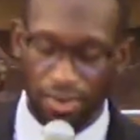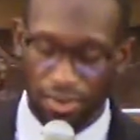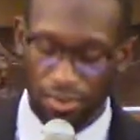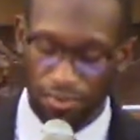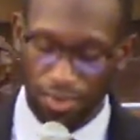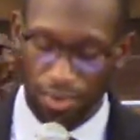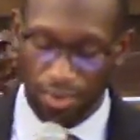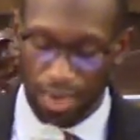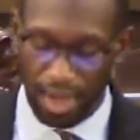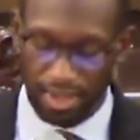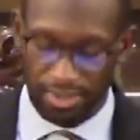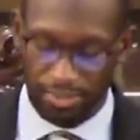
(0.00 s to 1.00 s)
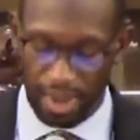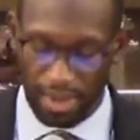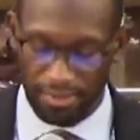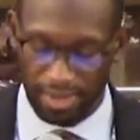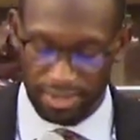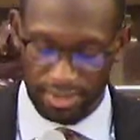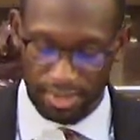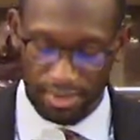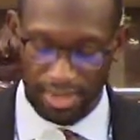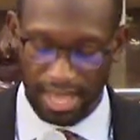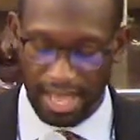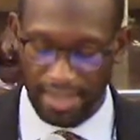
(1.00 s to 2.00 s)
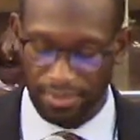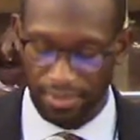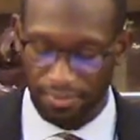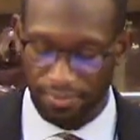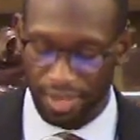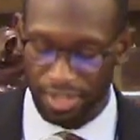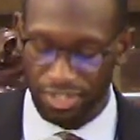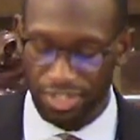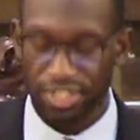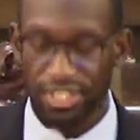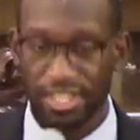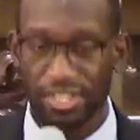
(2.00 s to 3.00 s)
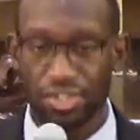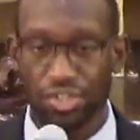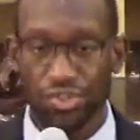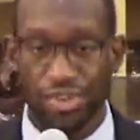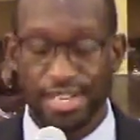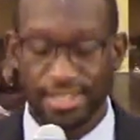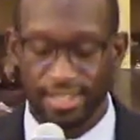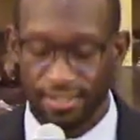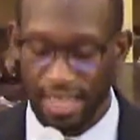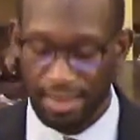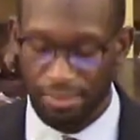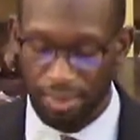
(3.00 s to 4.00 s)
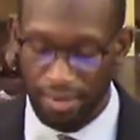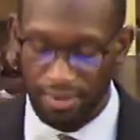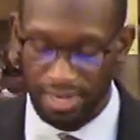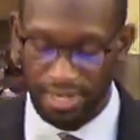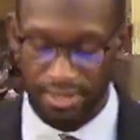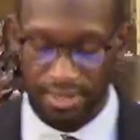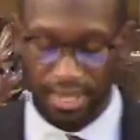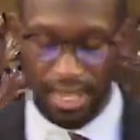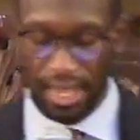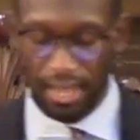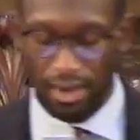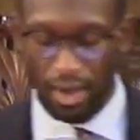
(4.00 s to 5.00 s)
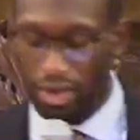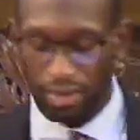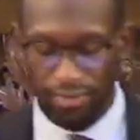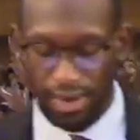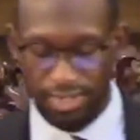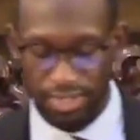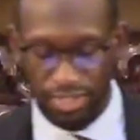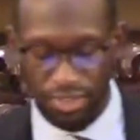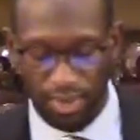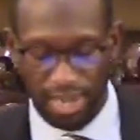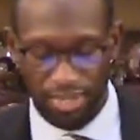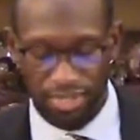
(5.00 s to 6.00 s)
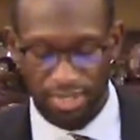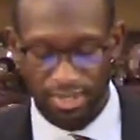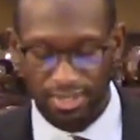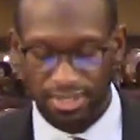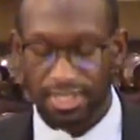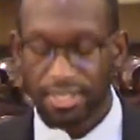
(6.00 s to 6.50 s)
you view God's providence in your life and the functions and the trends of that providence in all of our situations.